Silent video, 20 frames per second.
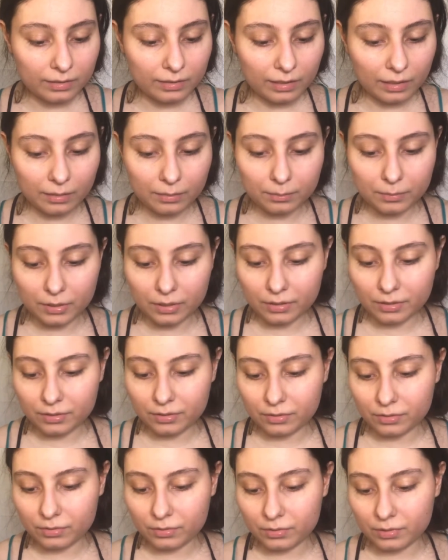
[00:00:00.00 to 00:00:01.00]
I'm gonna
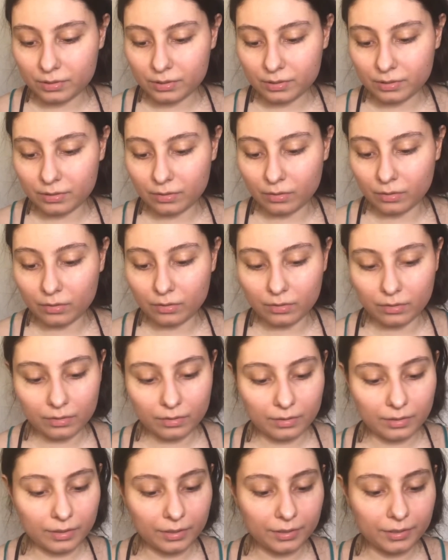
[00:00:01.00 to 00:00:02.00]
use
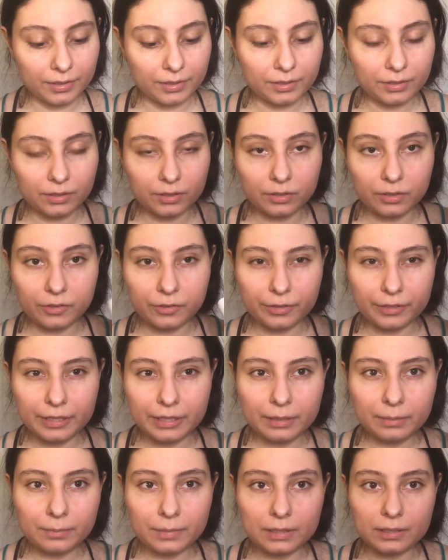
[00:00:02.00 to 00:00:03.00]
their
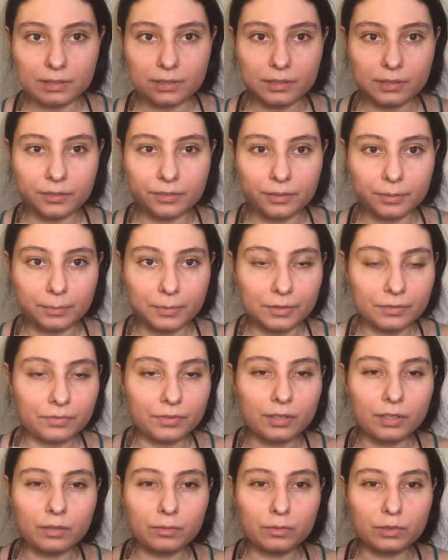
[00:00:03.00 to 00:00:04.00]
cream and serum. I
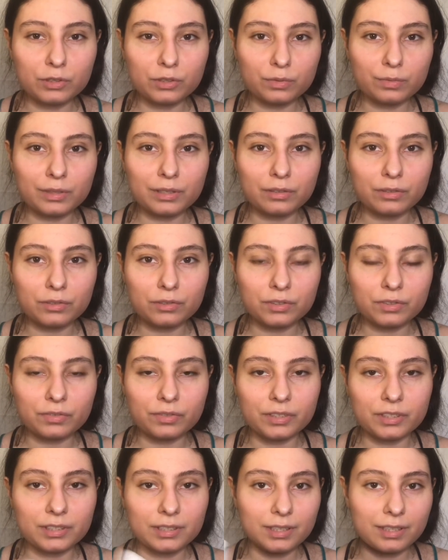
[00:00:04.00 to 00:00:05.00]
forgot which one goes
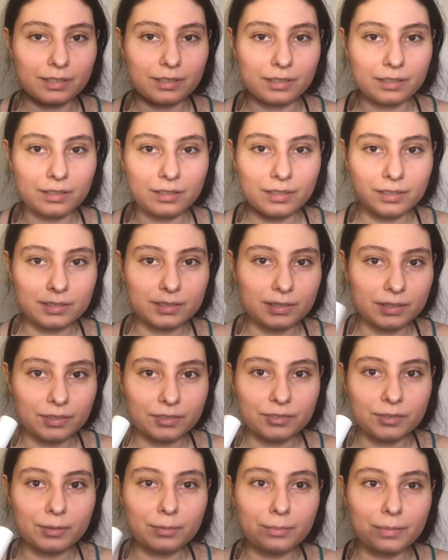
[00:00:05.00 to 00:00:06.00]
first. I think the
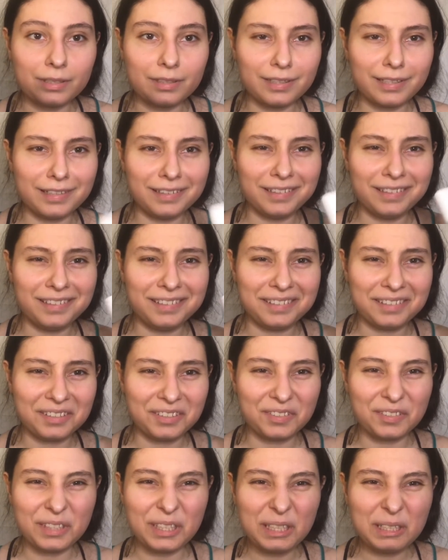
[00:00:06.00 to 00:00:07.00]
serum and then
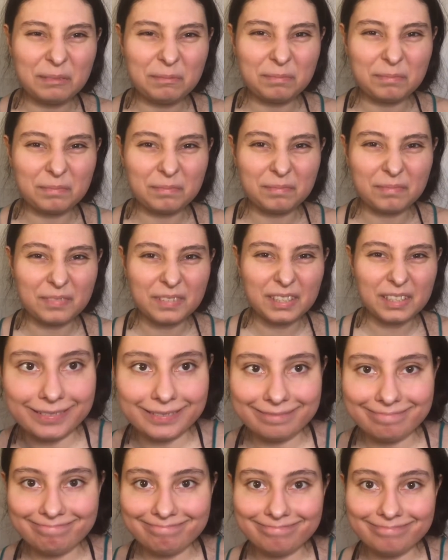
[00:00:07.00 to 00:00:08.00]
cream.
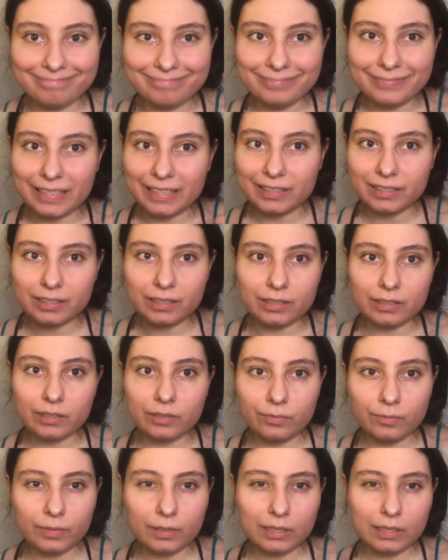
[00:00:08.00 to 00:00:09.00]
It
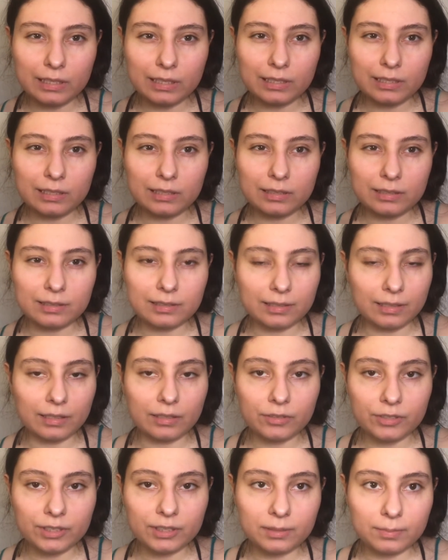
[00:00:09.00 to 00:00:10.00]
doesn't really say
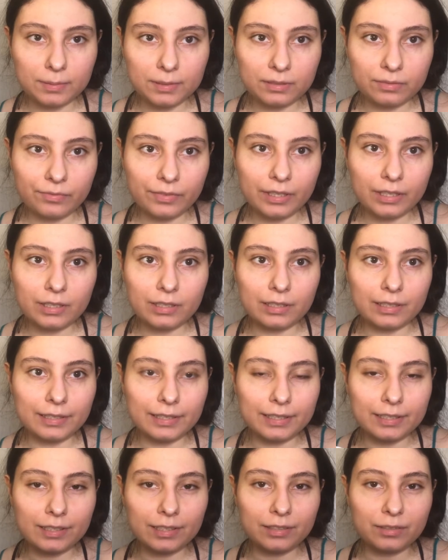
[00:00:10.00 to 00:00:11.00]
or specify, and
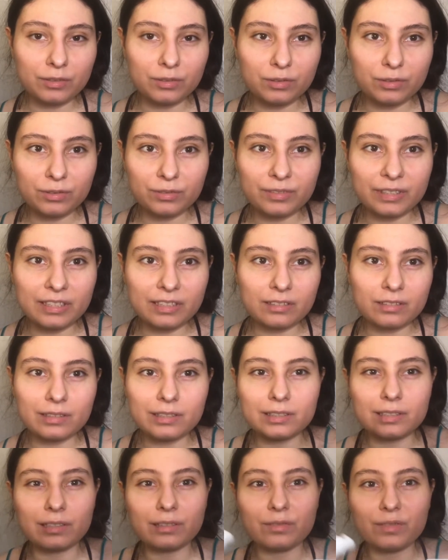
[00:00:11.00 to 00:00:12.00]
I can't Google right now
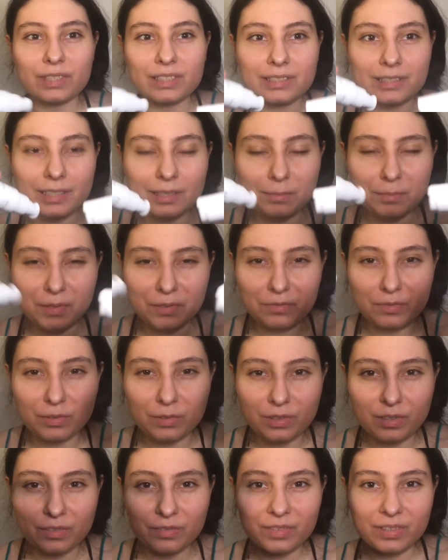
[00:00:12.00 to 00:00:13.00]
because I don't want to take my
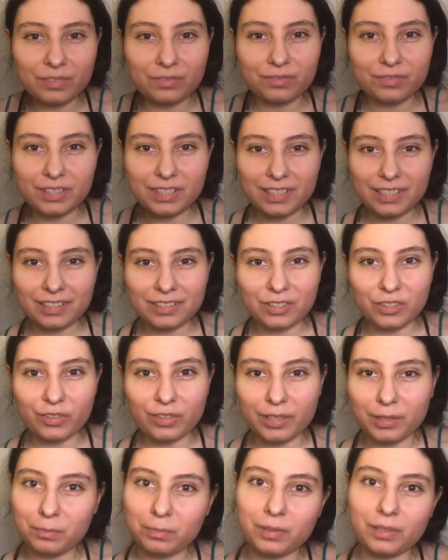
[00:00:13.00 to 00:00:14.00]
phone off the freaking
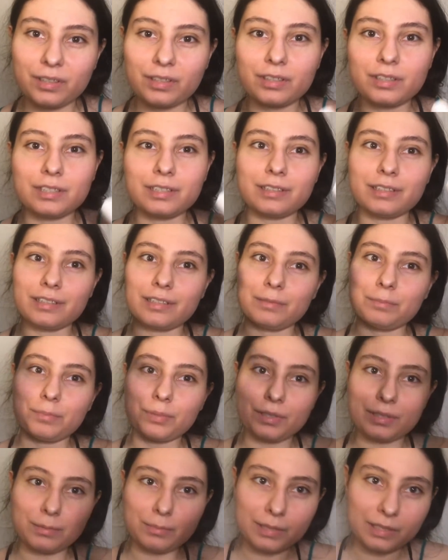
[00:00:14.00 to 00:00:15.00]
tripod and then
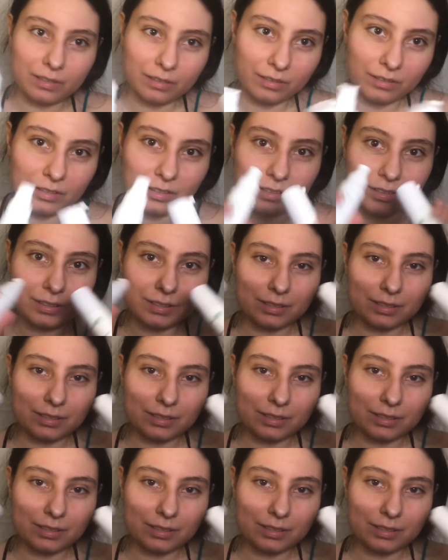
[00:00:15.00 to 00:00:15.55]
put it back on.